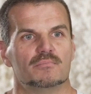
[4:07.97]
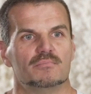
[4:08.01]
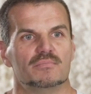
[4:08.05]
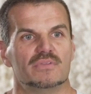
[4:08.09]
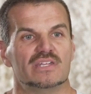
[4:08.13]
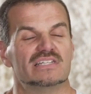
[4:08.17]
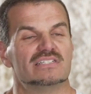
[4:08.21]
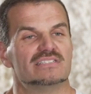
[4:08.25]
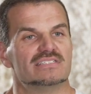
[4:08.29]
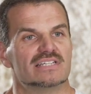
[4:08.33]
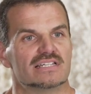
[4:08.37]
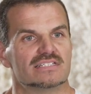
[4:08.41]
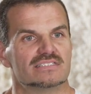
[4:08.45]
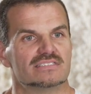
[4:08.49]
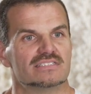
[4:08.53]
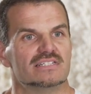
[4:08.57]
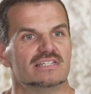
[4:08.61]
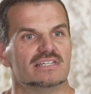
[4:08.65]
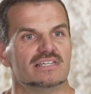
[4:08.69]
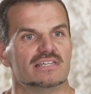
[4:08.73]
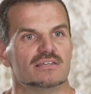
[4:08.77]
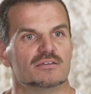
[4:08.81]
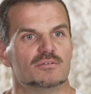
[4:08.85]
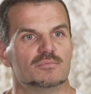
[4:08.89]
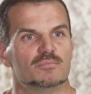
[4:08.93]

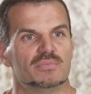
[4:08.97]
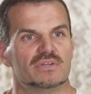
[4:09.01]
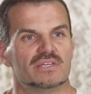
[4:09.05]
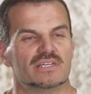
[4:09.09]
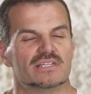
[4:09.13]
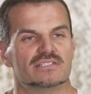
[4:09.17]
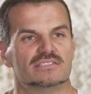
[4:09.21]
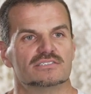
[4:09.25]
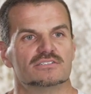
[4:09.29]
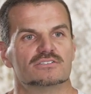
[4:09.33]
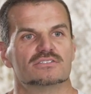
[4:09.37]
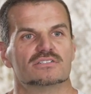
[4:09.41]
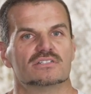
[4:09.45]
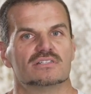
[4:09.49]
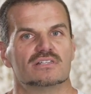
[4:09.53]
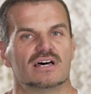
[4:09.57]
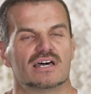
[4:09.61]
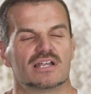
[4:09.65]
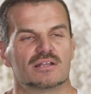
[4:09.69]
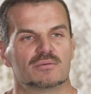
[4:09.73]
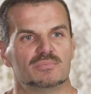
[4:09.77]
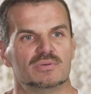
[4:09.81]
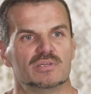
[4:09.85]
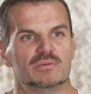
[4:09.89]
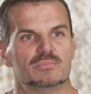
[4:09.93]
necessity, because there's a
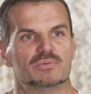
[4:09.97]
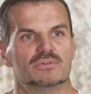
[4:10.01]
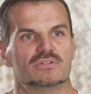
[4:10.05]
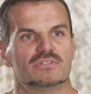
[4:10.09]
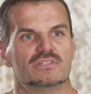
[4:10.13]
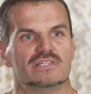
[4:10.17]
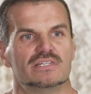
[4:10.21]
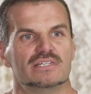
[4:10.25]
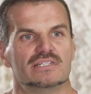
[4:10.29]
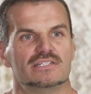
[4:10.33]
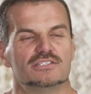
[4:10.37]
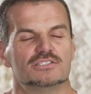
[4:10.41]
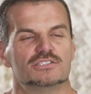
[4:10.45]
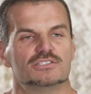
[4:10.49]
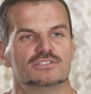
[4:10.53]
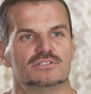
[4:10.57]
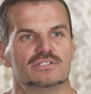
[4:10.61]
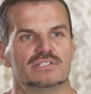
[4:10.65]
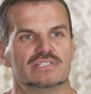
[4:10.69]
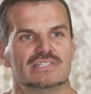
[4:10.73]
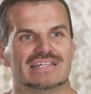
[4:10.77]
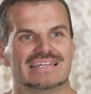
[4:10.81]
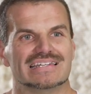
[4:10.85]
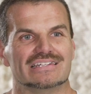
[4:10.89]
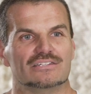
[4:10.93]
lot of people in the
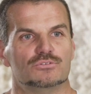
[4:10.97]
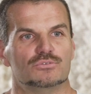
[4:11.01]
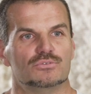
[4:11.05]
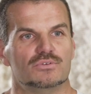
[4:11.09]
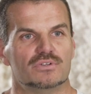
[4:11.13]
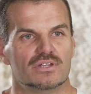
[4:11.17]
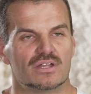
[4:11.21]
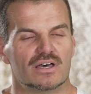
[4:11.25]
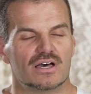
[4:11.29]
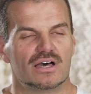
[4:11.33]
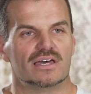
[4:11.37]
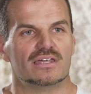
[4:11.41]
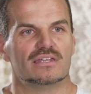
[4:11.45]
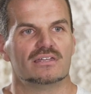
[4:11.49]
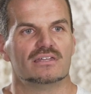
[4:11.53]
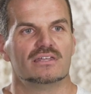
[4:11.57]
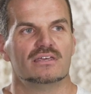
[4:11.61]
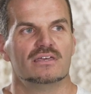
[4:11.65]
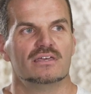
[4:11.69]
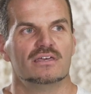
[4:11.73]
industry that do not